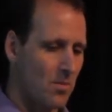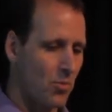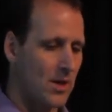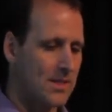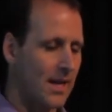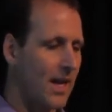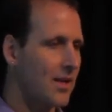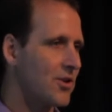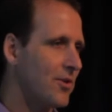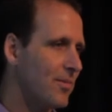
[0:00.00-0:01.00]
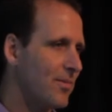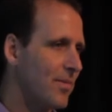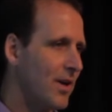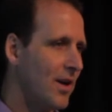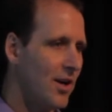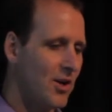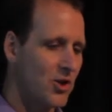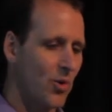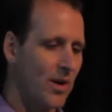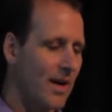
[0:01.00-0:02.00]
Prostate cancer,
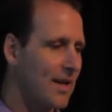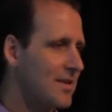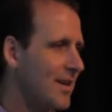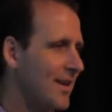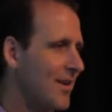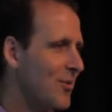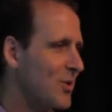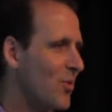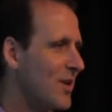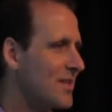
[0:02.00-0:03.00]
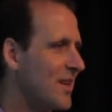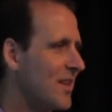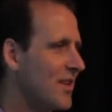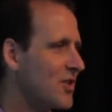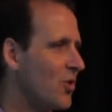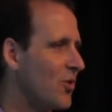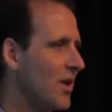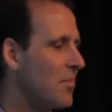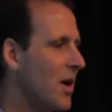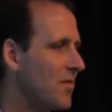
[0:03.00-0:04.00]
showing that there was one study that showed
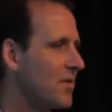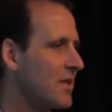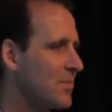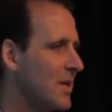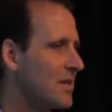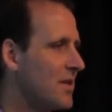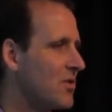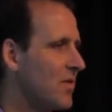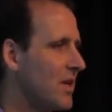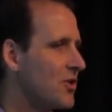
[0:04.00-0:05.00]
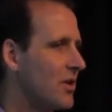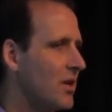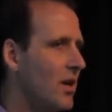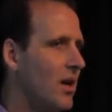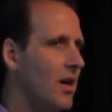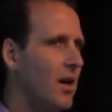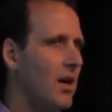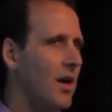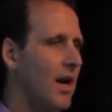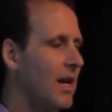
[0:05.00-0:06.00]
that a mindfulness-based intervention
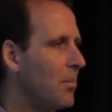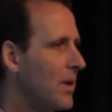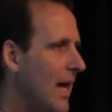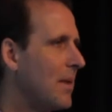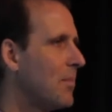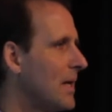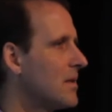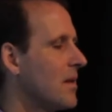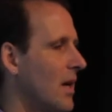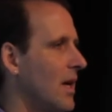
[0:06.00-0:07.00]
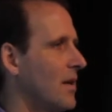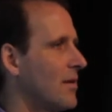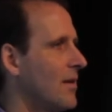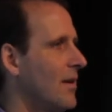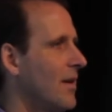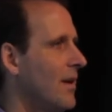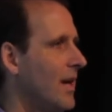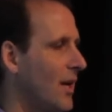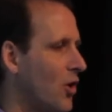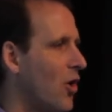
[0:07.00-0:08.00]
and a plant-based diet
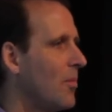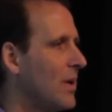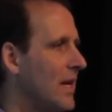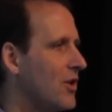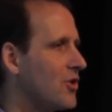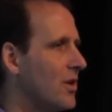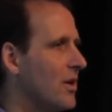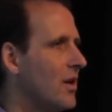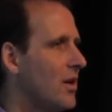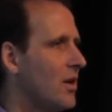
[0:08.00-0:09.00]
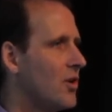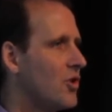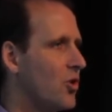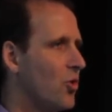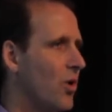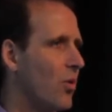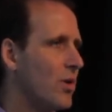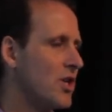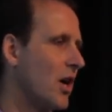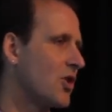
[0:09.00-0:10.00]
in combination showed a
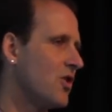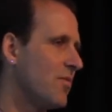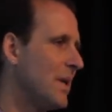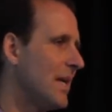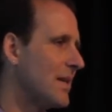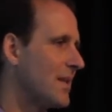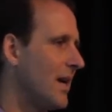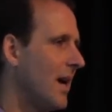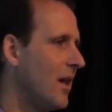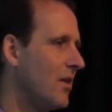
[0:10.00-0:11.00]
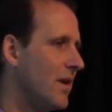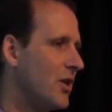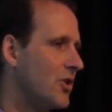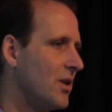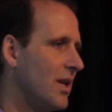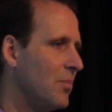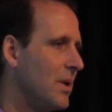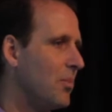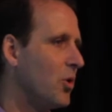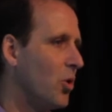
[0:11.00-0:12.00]
reduction of PSA elevation in
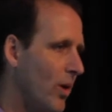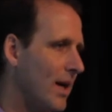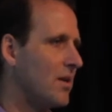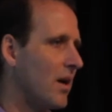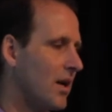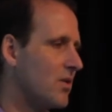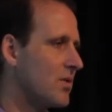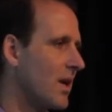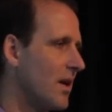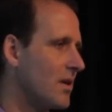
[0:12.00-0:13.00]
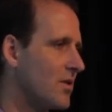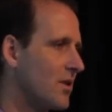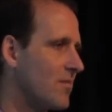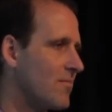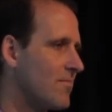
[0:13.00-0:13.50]
people who had diagnosed cancer.